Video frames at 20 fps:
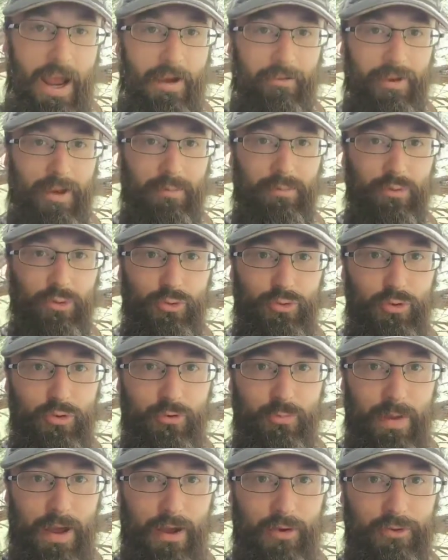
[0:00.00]
have a
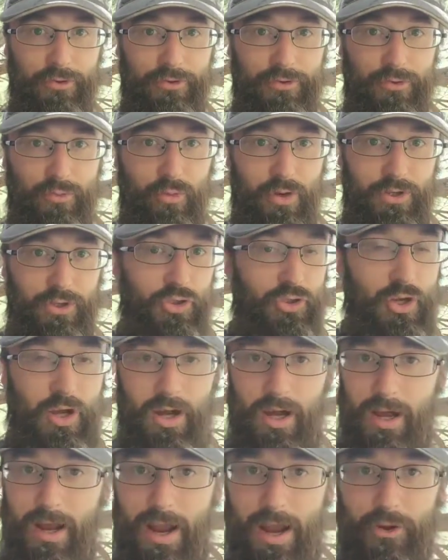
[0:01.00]
Bluetooth mouse, which
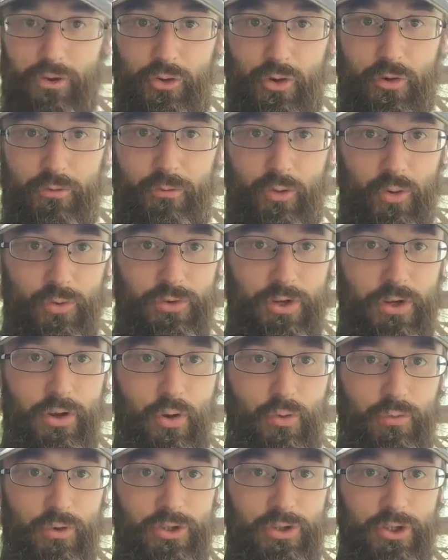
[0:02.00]
Android phones, I
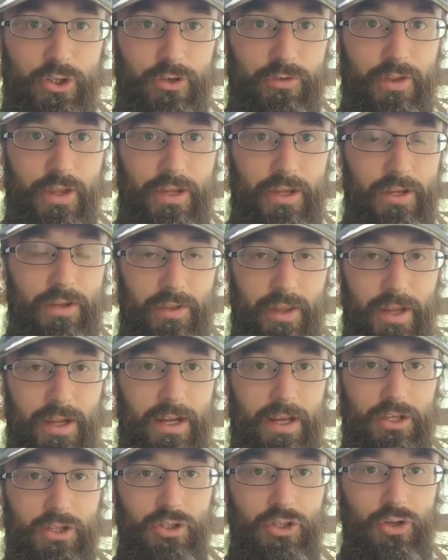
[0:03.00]
know for sure, they
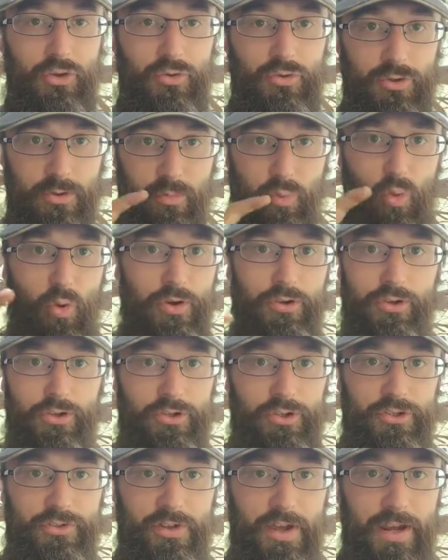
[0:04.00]
can use a pointer
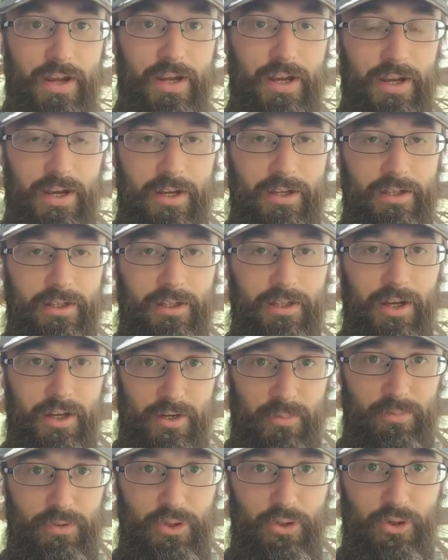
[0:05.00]
just like a
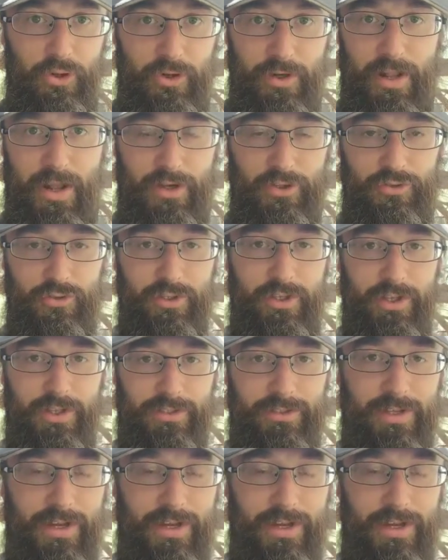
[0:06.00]
computer, and actually